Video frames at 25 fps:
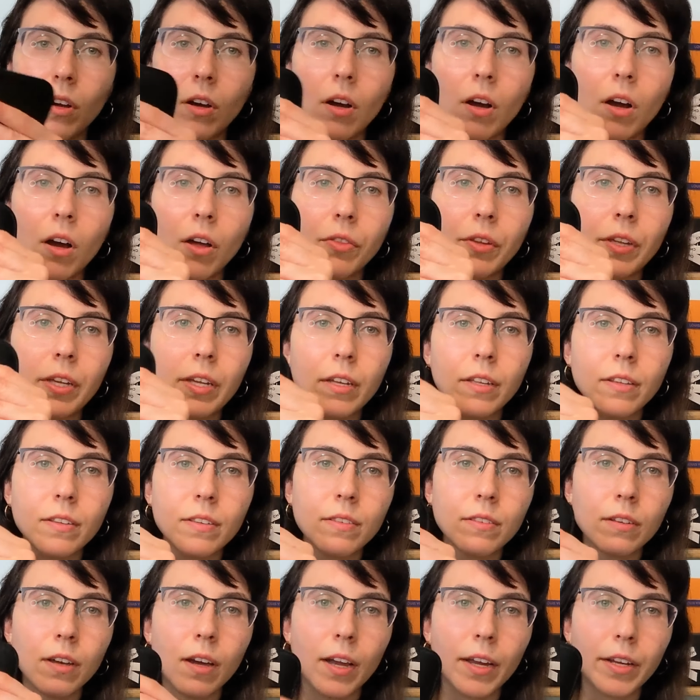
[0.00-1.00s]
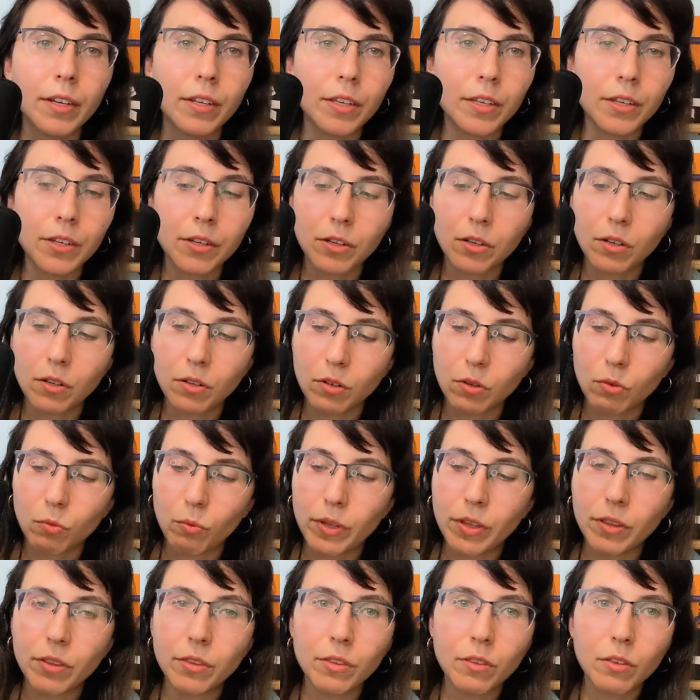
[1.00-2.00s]
on the inside here
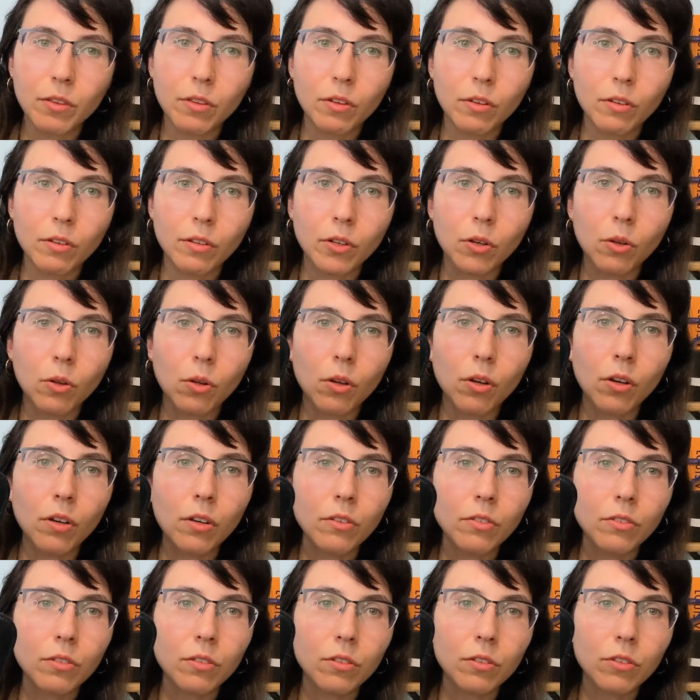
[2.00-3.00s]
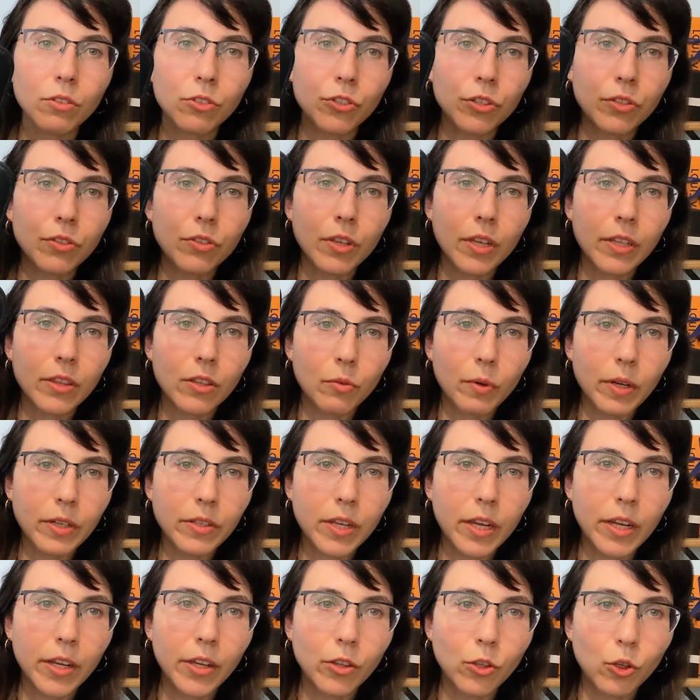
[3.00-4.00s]
with little hooks, just like the
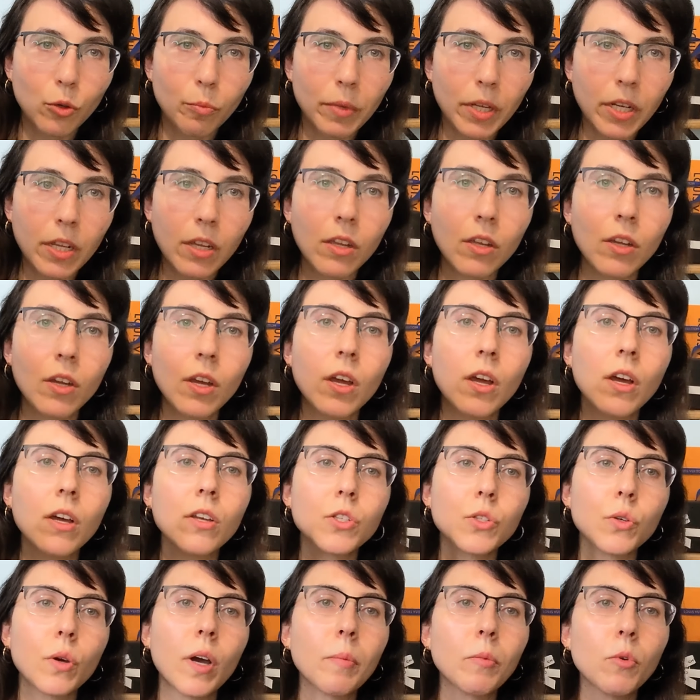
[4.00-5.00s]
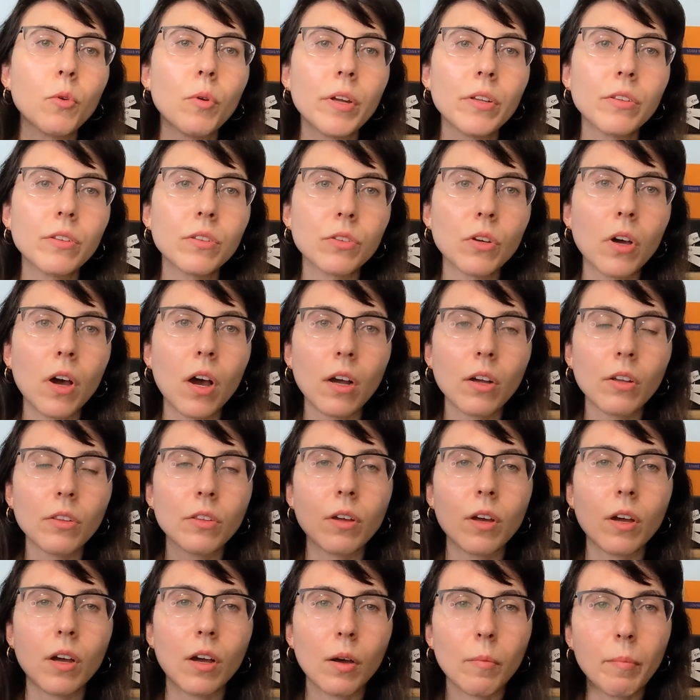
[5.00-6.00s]
rectangular mini. So I'm going to talk
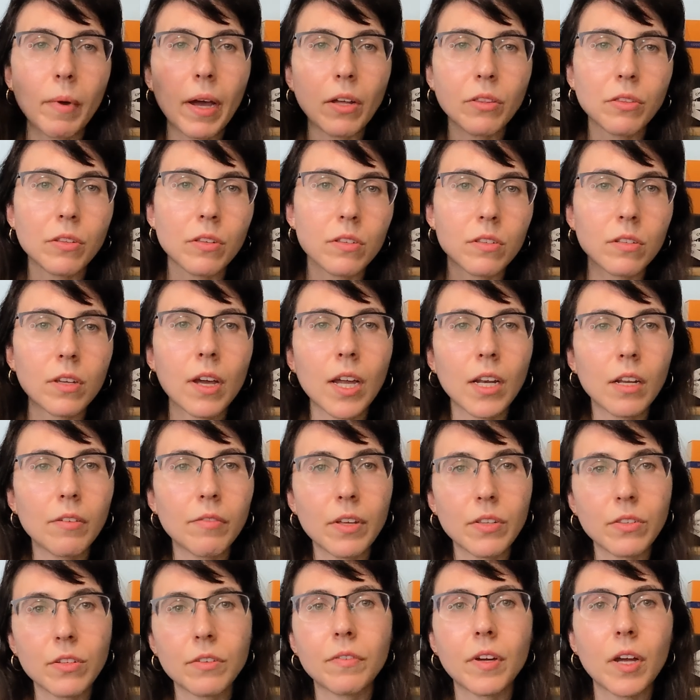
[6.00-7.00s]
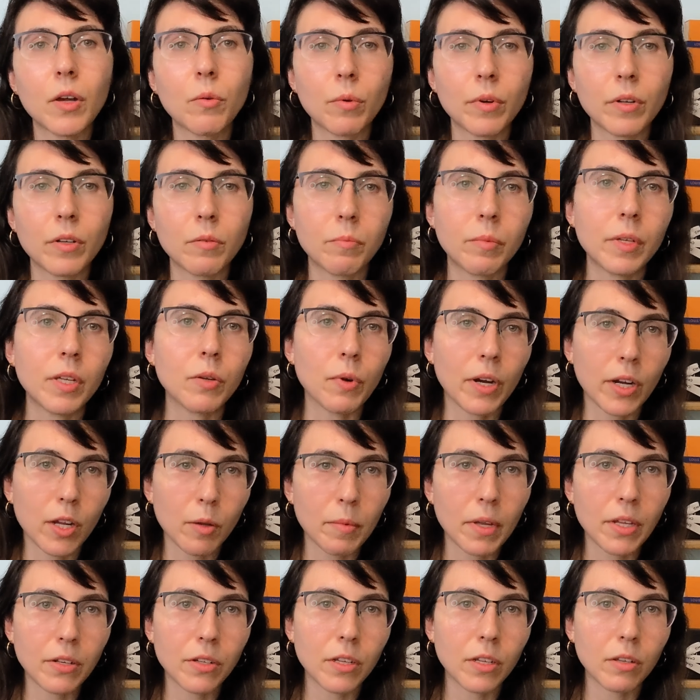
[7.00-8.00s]
about this kind of as if I would be
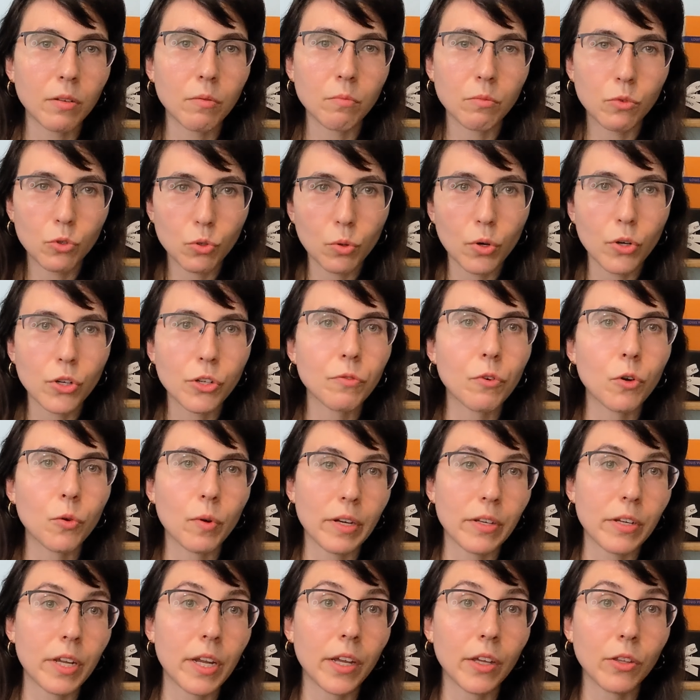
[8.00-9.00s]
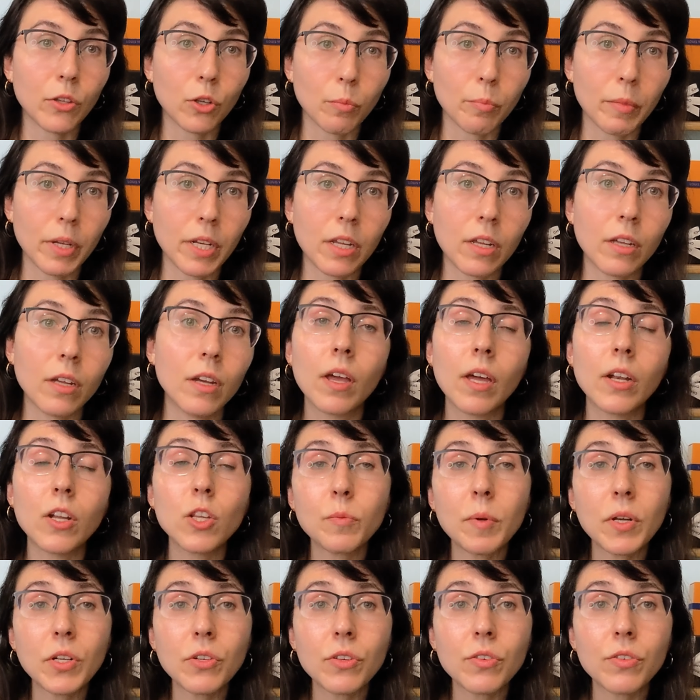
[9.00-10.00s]
recommending storage for rectangular mini. And
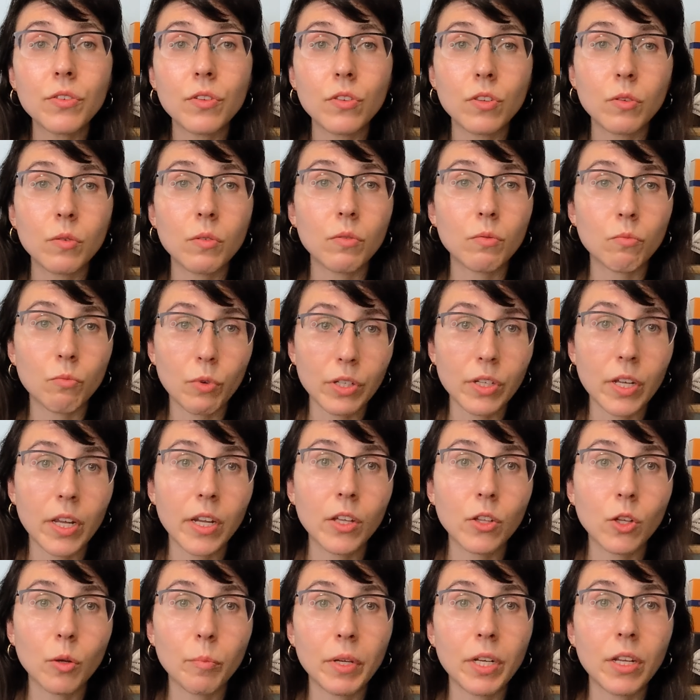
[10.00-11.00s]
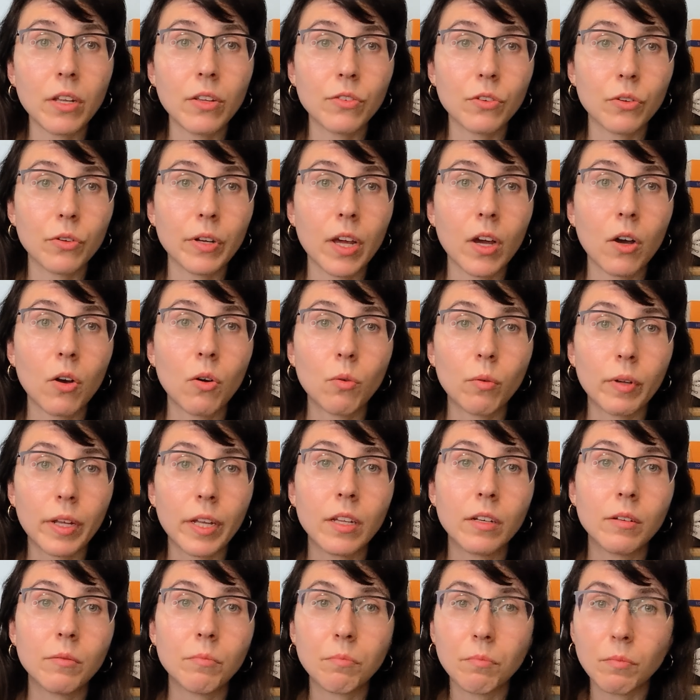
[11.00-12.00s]
especially since rectangular minis are now
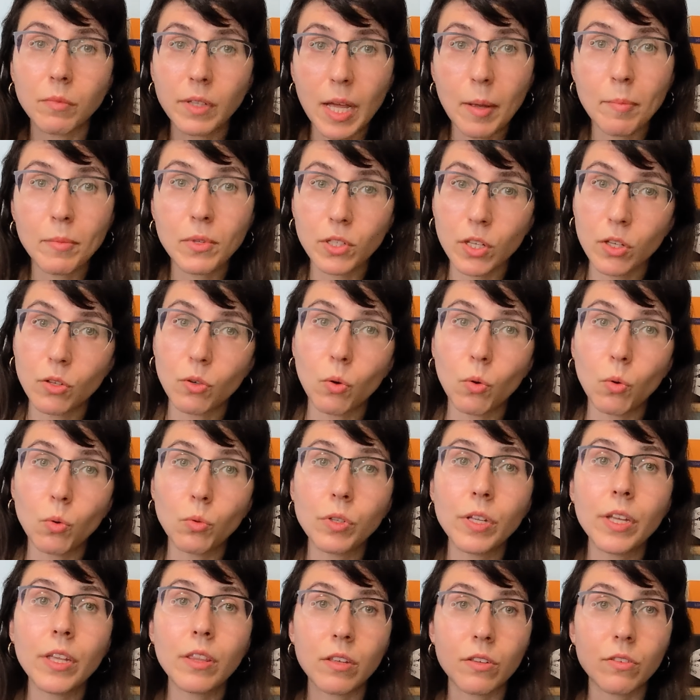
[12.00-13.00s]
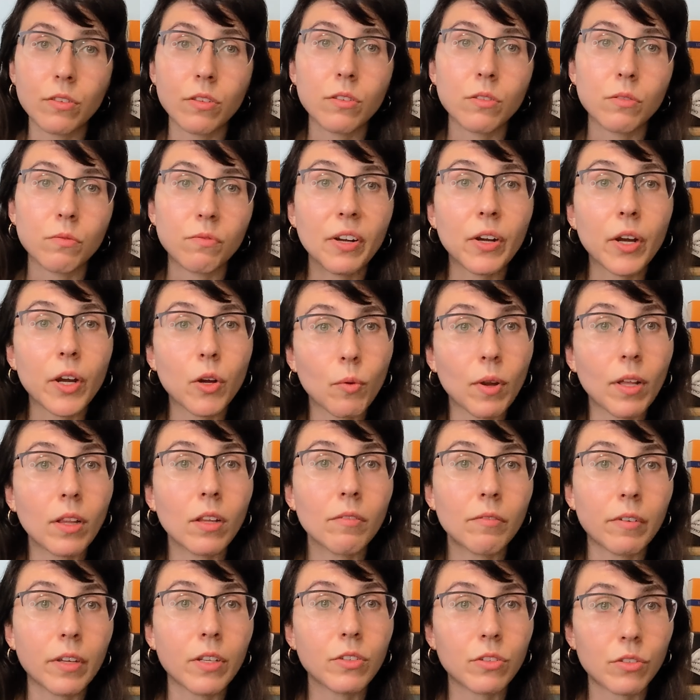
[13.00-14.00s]
in lambskin only, this is very
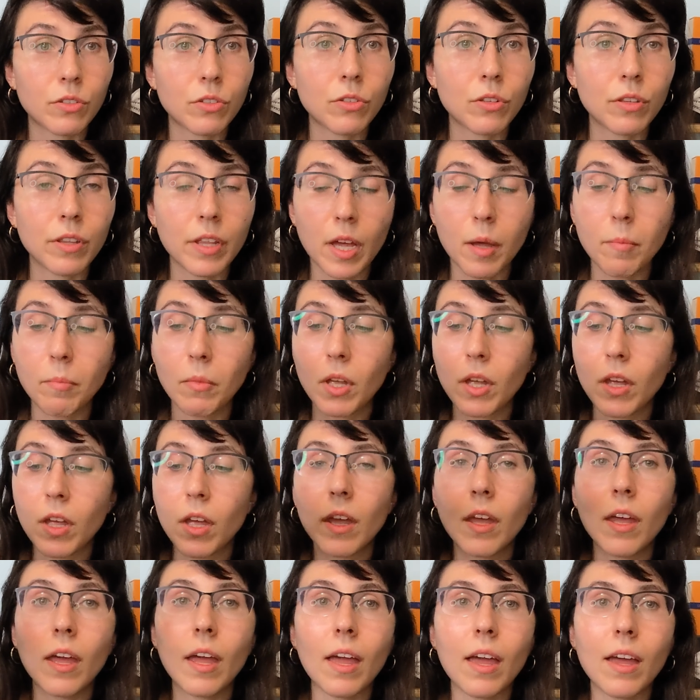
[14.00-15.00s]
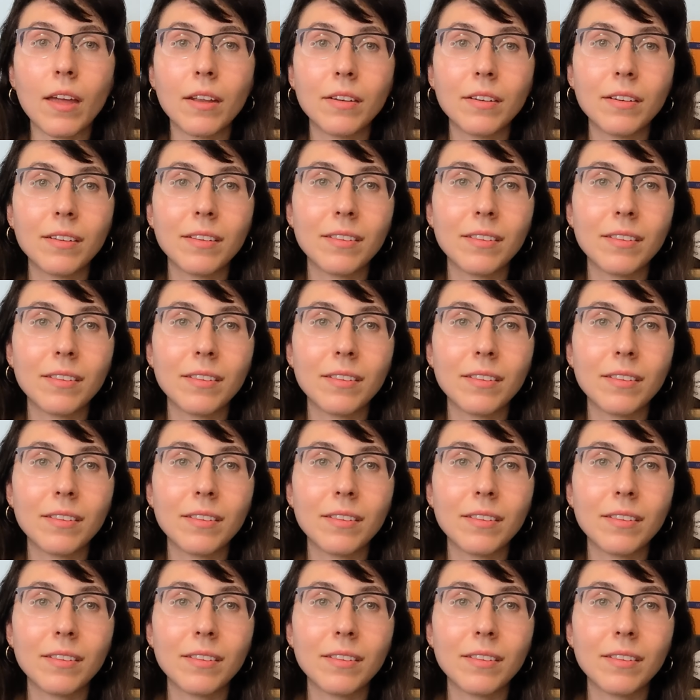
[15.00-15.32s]
relevant to them. And